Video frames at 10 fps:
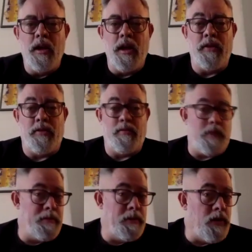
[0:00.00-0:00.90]
And
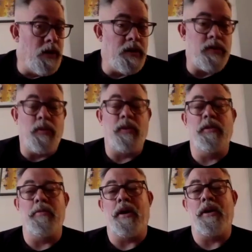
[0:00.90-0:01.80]
people are
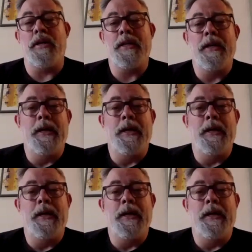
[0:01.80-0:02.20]
thrilled about it.